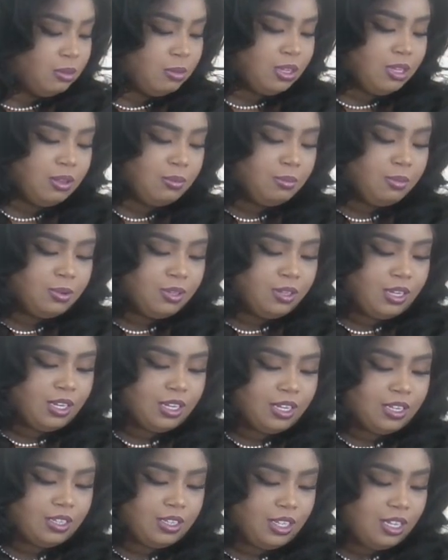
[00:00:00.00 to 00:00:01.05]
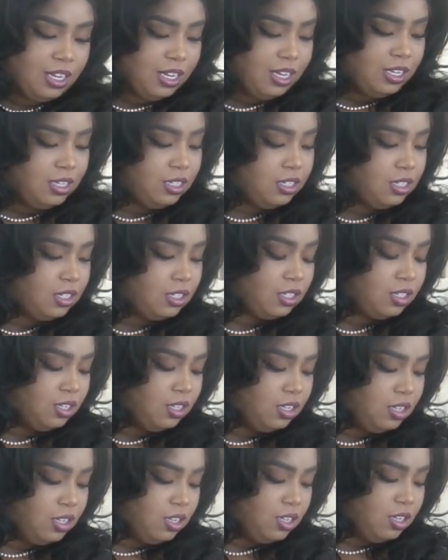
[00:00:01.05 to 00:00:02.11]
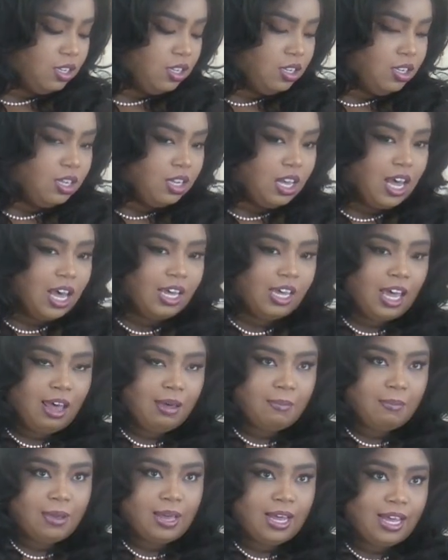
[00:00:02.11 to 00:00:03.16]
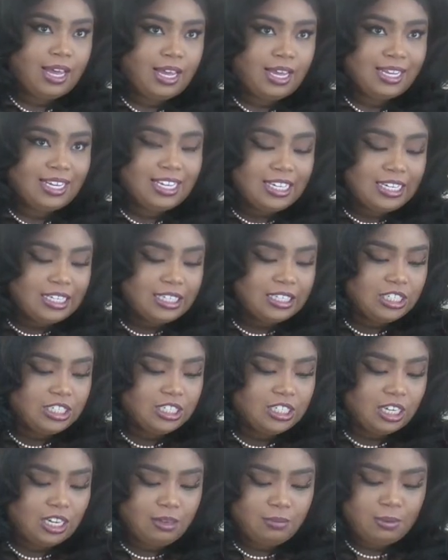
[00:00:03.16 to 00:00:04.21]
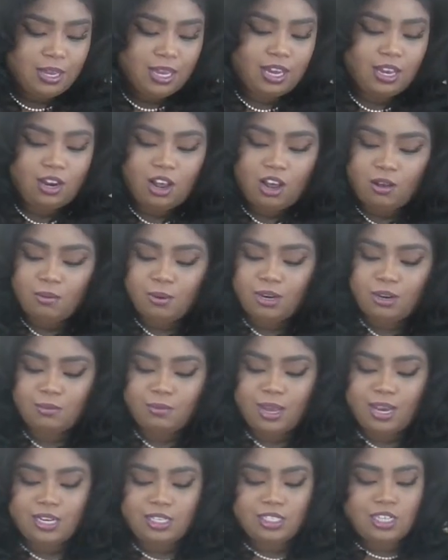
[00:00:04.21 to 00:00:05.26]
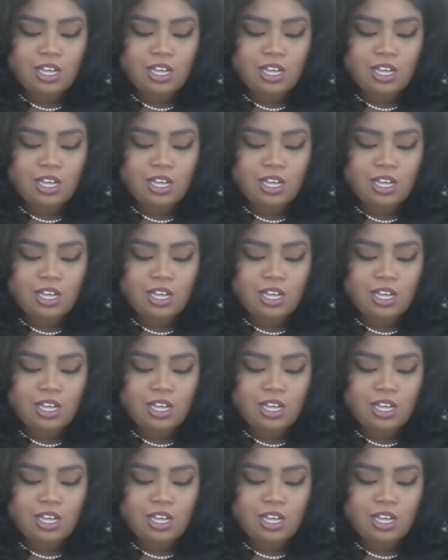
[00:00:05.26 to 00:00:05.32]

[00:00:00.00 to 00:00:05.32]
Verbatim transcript: I'm going to plug this. I got my sheet pan already ready.